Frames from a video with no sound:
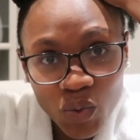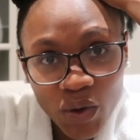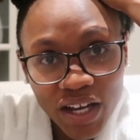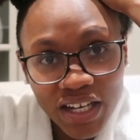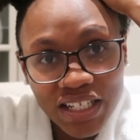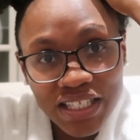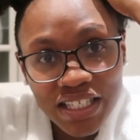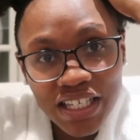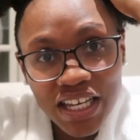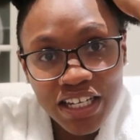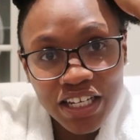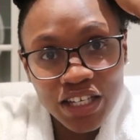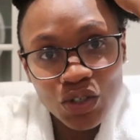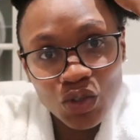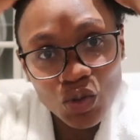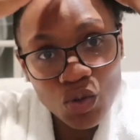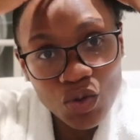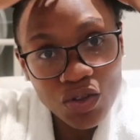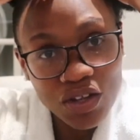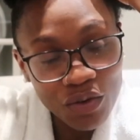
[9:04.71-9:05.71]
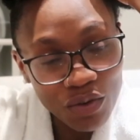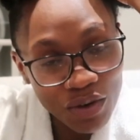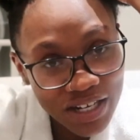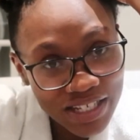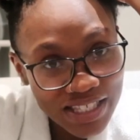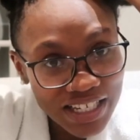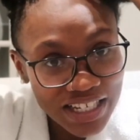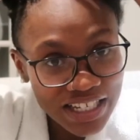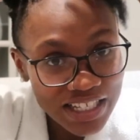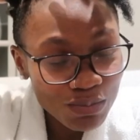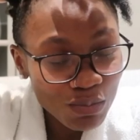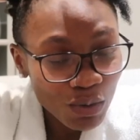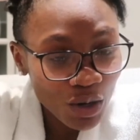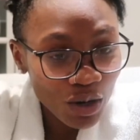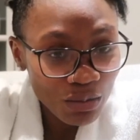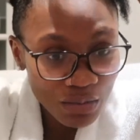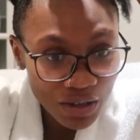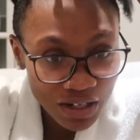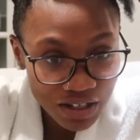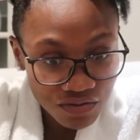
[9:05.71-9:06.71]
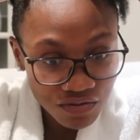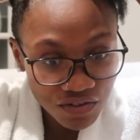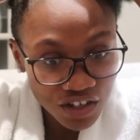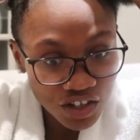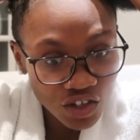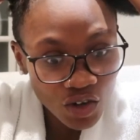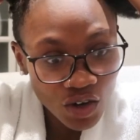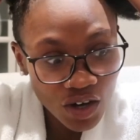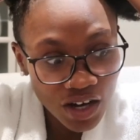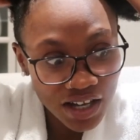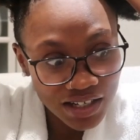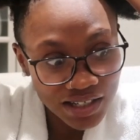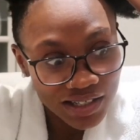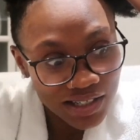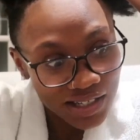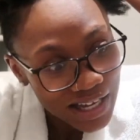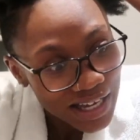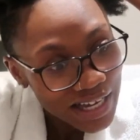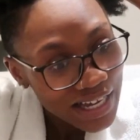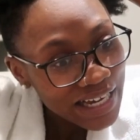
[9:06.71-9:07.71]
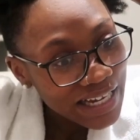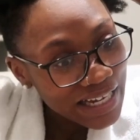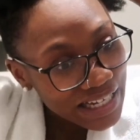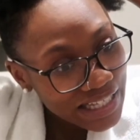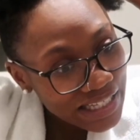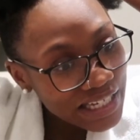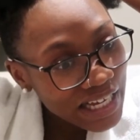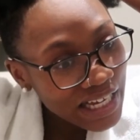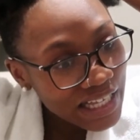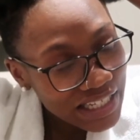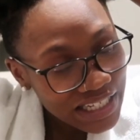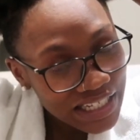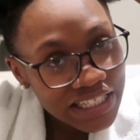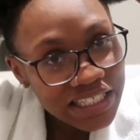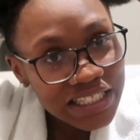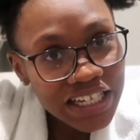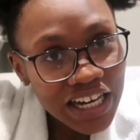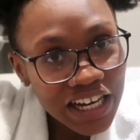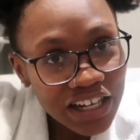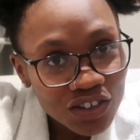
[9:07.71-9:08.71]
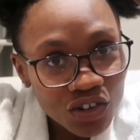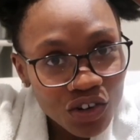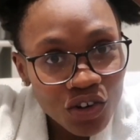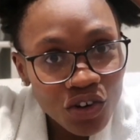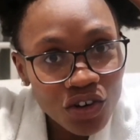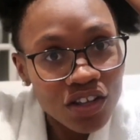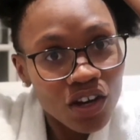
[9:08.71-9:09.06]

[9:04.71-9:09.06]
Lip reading: why I decided to do the rice experiment video, and clearly it can grow.